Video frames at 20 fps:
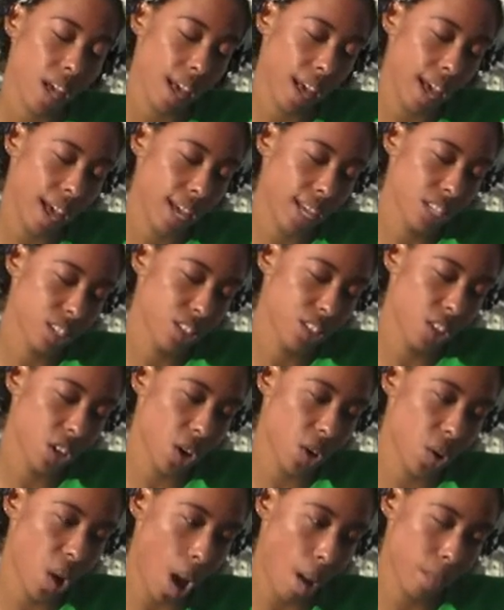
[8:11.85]
And
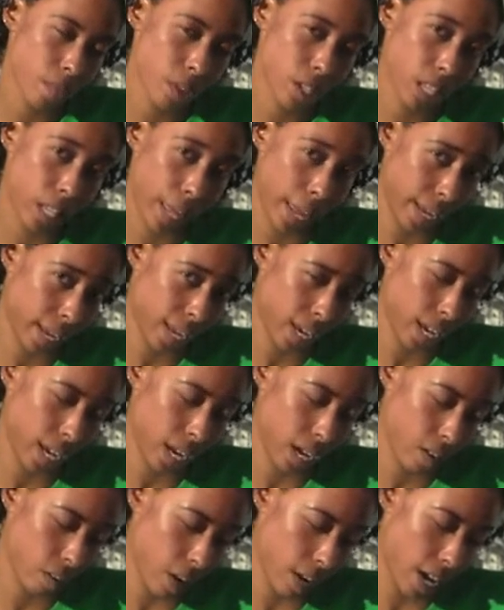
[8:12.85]
so I'm really liking
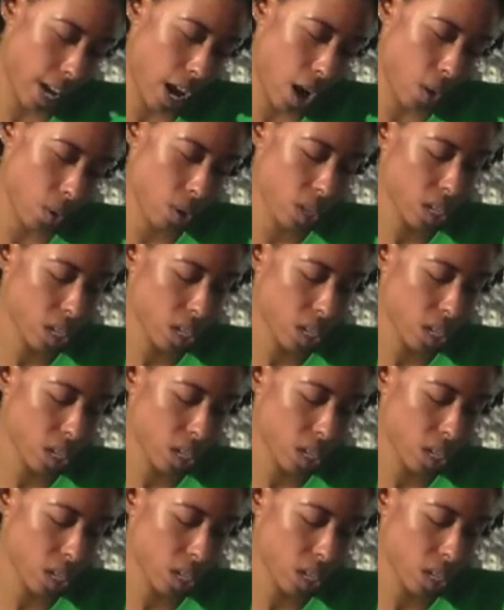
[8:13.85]
it right now.